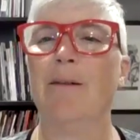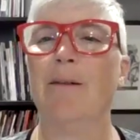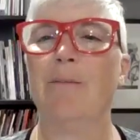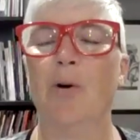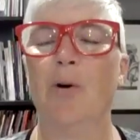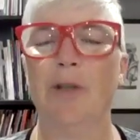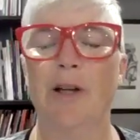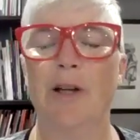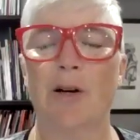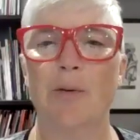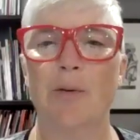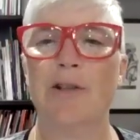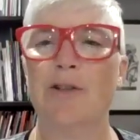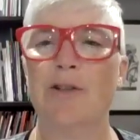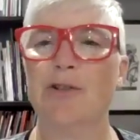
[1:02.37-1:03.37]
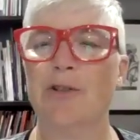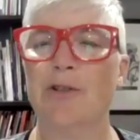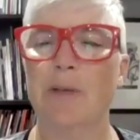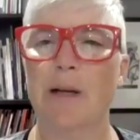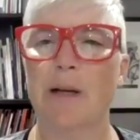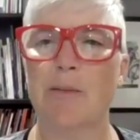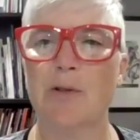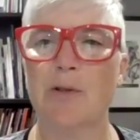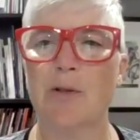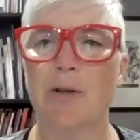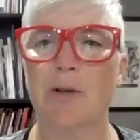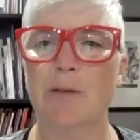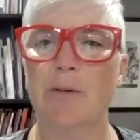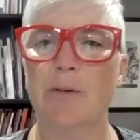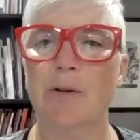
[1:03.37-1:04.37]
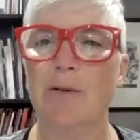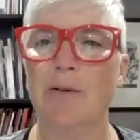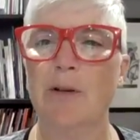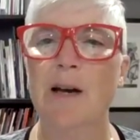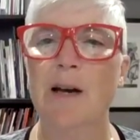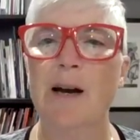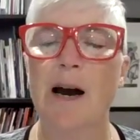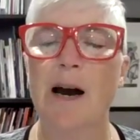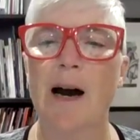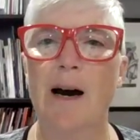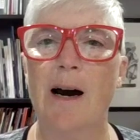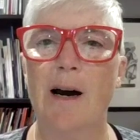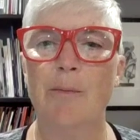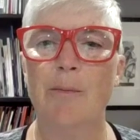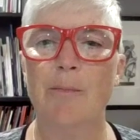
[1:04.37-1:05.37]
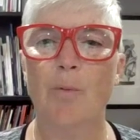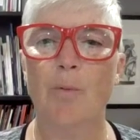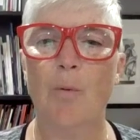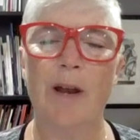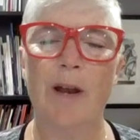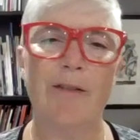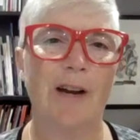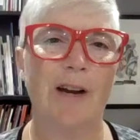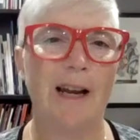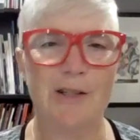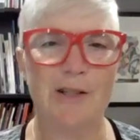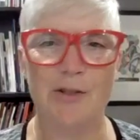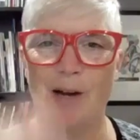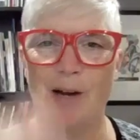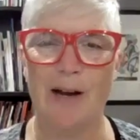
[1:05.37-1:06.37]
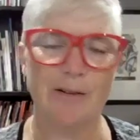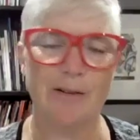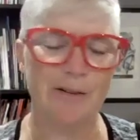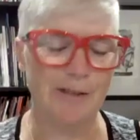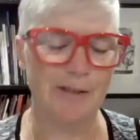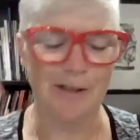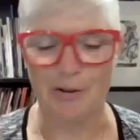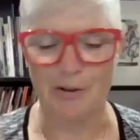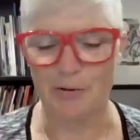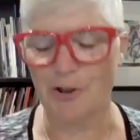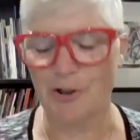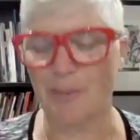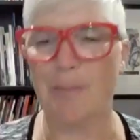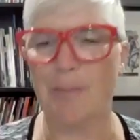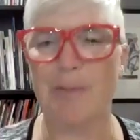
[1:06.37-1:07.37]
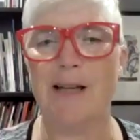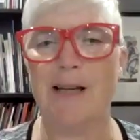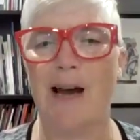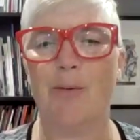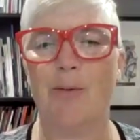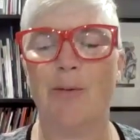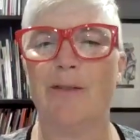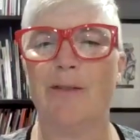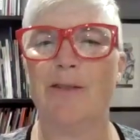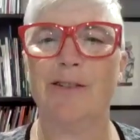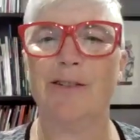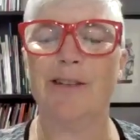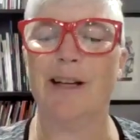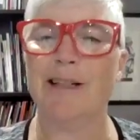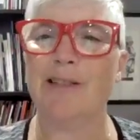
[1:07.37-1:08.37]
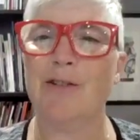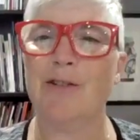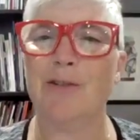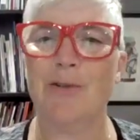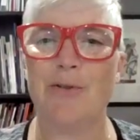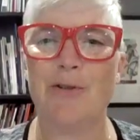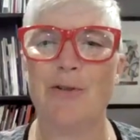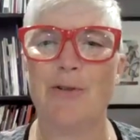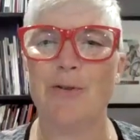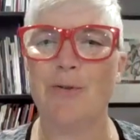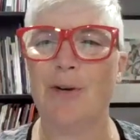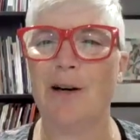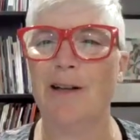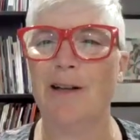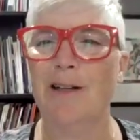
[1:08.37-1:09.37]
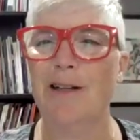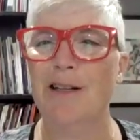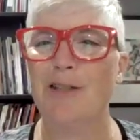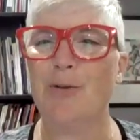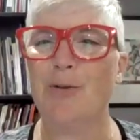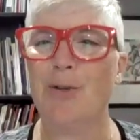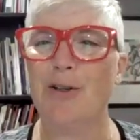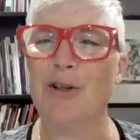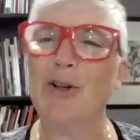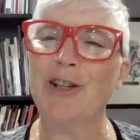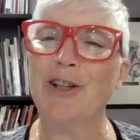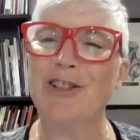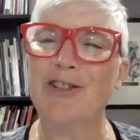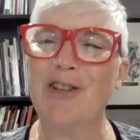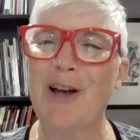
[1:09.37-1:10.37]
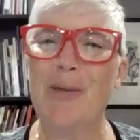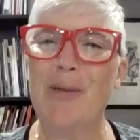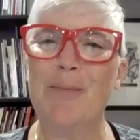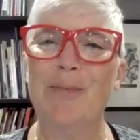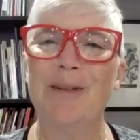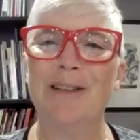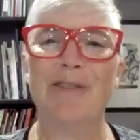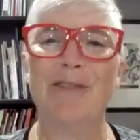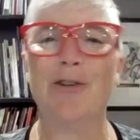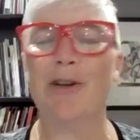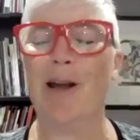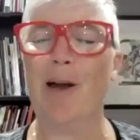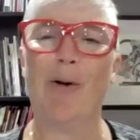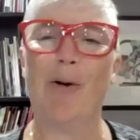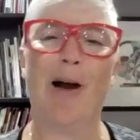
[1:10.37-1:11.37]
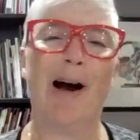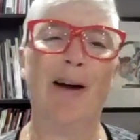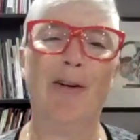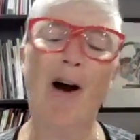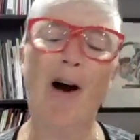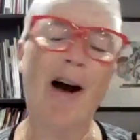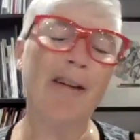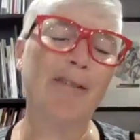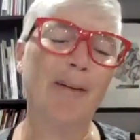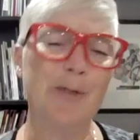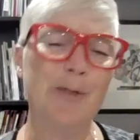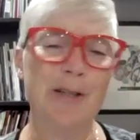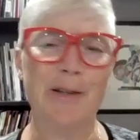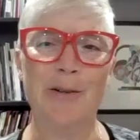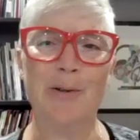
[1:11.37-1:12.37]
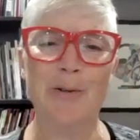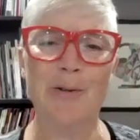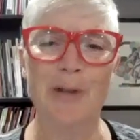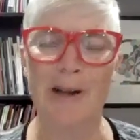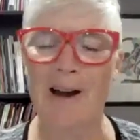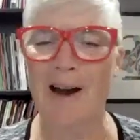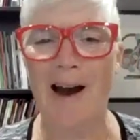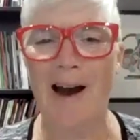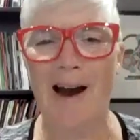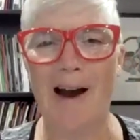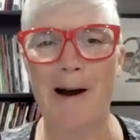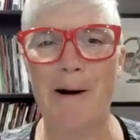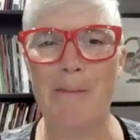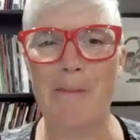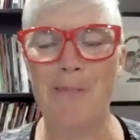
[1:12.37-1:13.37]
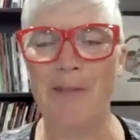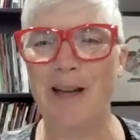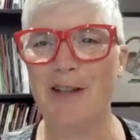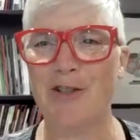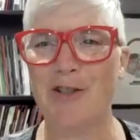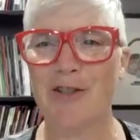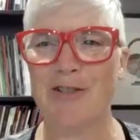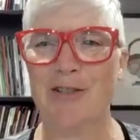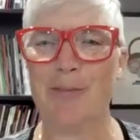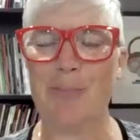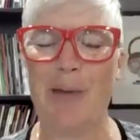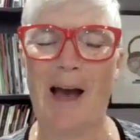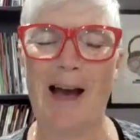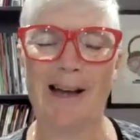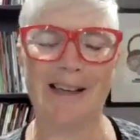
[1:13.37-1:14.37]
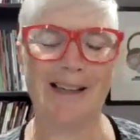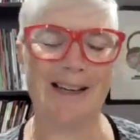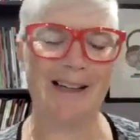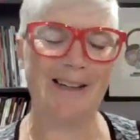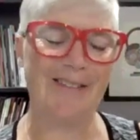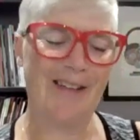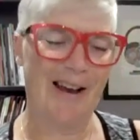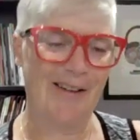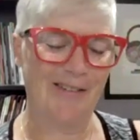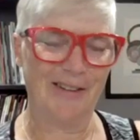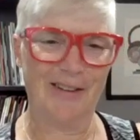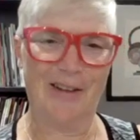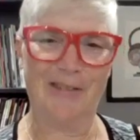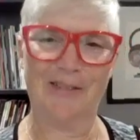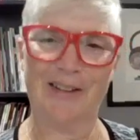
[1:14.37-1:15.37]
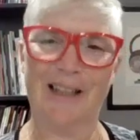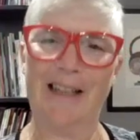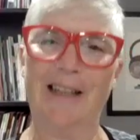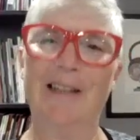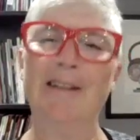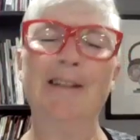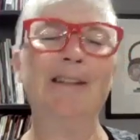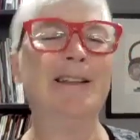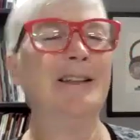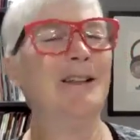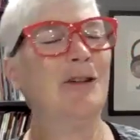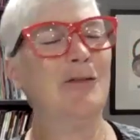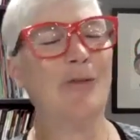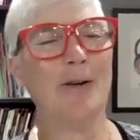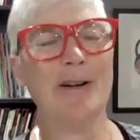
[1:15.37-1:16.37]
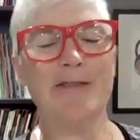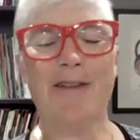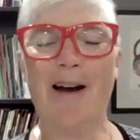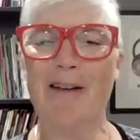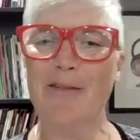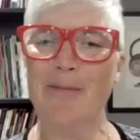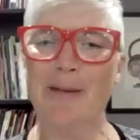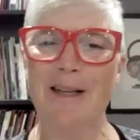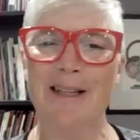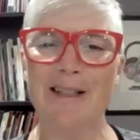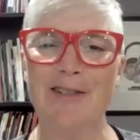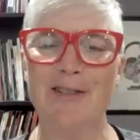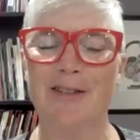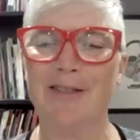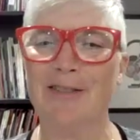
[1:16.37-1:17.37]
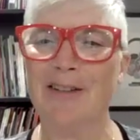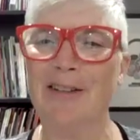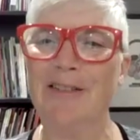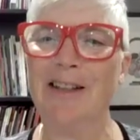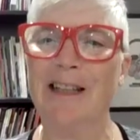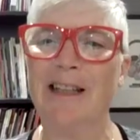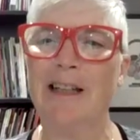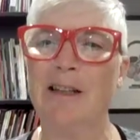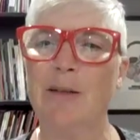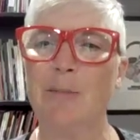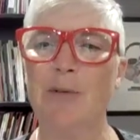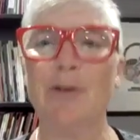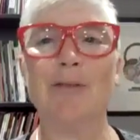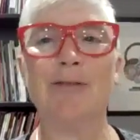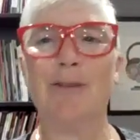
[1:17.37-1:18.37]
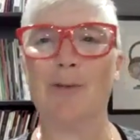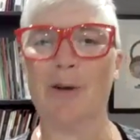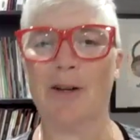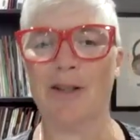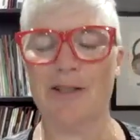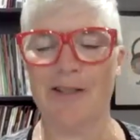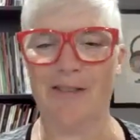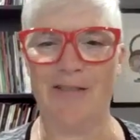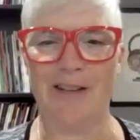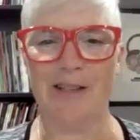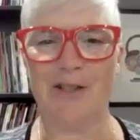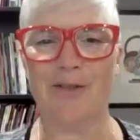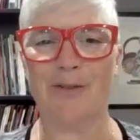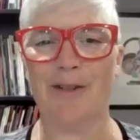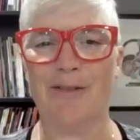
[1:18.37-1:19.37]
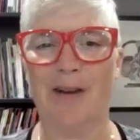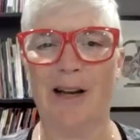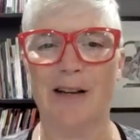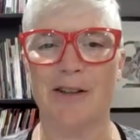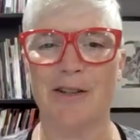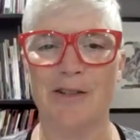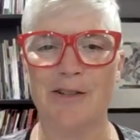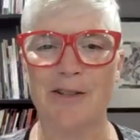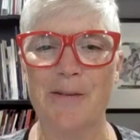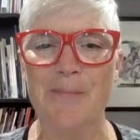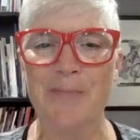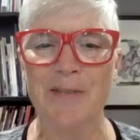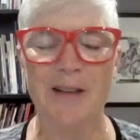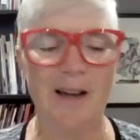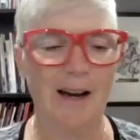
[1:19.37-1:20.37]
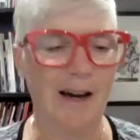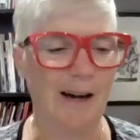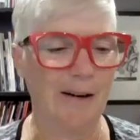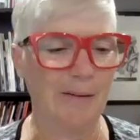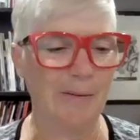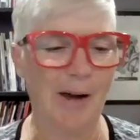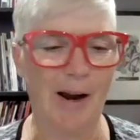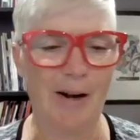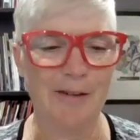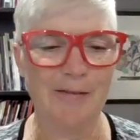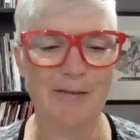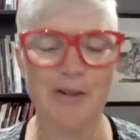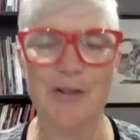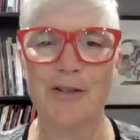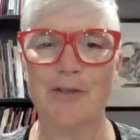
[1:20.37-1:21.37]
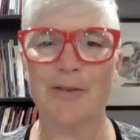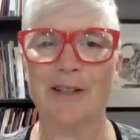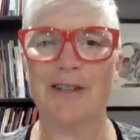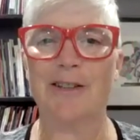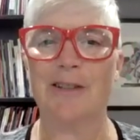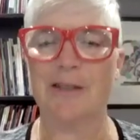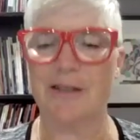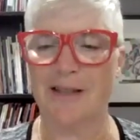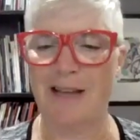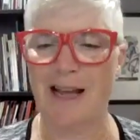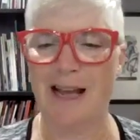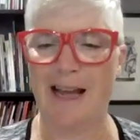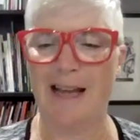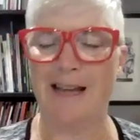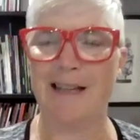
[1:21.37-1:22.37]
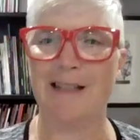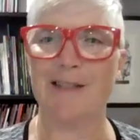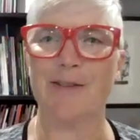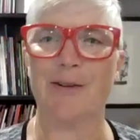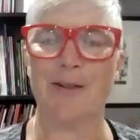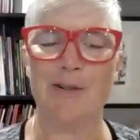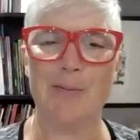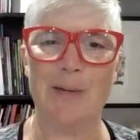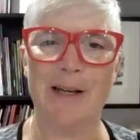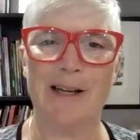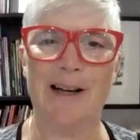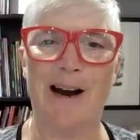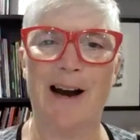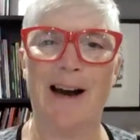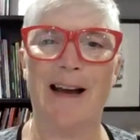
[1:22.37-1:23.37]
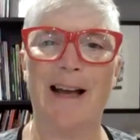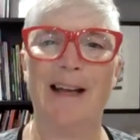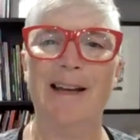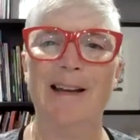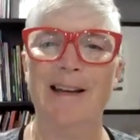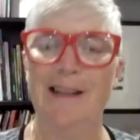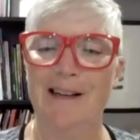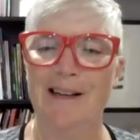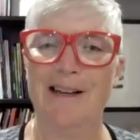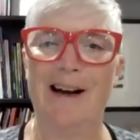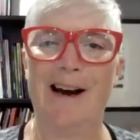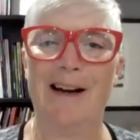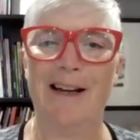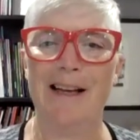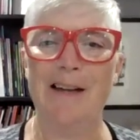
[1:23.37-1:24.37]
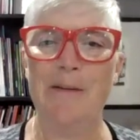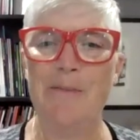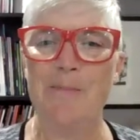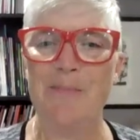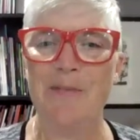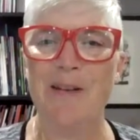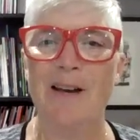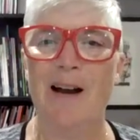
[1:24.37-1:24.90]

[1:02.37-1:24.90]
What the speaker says: Only our readers should be able to unmute. Wave your hands around, jump up and down, whatever you'd like to do to encourage them. Leave your camera on or off, up to you. And just sit back and kind of have a lovely 45 minutes of living in the beautiful words of these three writers. Our first reader today is going to be Kai Coggin.